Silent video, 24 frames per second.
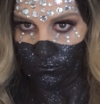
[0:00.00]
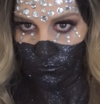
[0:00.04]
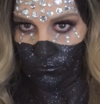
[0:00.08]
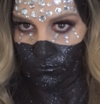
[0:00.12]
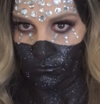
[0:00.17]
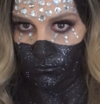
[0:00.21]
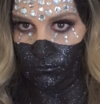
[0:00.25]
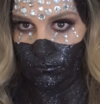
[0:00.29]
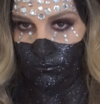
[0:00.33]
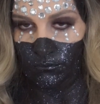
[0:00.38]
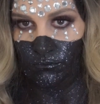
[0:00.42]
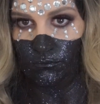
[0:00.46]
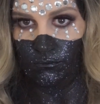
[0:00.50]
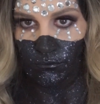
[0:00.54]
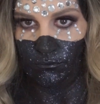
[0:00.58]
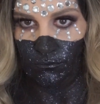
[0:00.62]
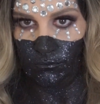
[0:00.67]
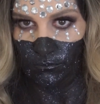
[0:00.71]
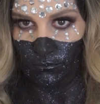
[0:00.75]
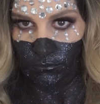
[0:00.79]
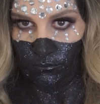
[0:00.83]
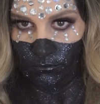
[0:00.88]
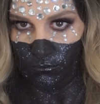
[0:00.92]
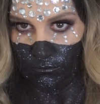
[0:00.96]
on.
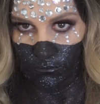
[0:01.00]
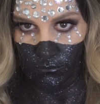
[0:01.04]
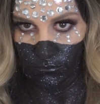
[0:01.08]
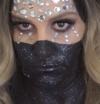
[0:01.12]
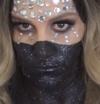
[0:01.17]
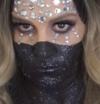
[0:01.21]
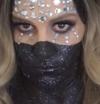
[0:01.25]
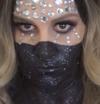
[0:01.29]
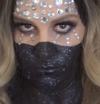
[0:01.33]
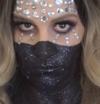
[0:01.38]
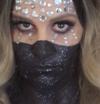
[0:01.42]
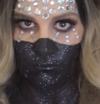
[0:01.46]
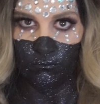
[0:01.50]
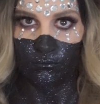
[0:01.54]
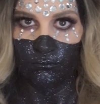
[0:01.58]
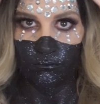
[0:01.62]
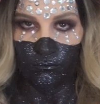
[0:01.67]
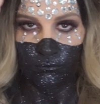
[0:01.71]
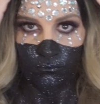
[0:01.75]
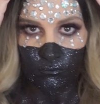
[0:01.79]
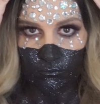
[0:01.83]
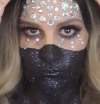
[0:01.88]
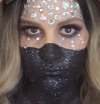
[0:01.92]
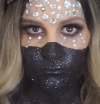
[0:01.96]
And
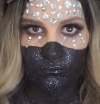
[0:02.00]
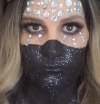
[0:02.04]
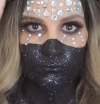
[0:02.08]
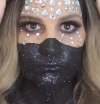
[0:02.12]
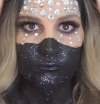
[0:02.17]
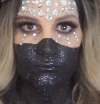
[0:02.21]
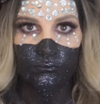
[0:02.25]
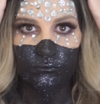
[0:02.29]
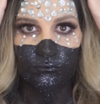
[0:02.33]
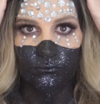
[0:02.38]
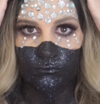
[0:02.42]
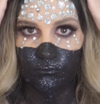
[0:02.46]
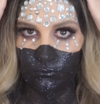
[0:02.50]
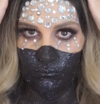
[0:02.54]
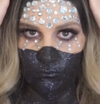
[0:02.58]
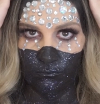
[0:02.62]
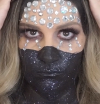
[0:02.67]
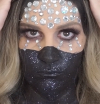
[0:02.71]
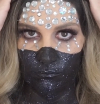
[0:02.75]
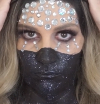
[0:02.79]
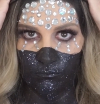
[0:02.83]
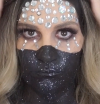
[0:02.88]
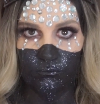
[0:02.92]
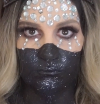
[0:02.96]
then
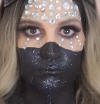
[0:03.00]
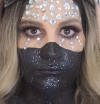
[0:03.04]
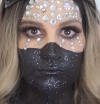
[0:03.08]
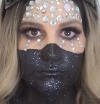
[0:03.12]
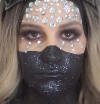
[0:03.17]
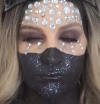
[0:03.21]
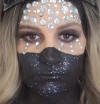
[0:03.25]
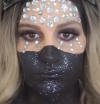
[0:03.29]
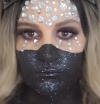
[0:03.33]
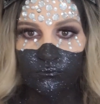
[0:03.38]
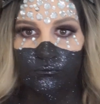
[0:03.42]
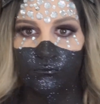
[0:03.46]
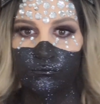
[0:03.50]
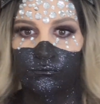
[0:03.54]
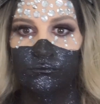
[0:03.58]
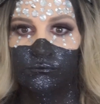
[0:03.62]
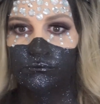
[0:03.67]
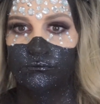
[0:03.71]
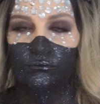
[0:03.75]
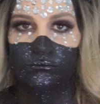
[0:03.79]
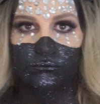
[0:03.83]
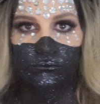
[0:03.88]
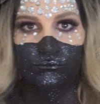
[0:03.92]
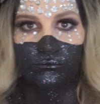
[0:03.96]
oh, I was gonna say we're
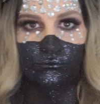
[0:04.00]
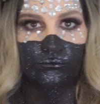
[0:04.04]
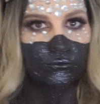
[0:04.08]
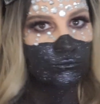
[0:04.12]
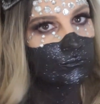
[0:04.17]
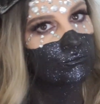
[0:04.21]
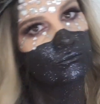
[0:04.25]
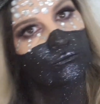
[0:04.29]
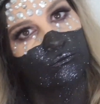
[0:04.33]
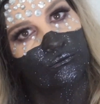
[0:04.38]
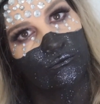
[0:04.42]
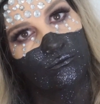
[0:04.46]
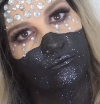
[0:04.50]
done, but we're not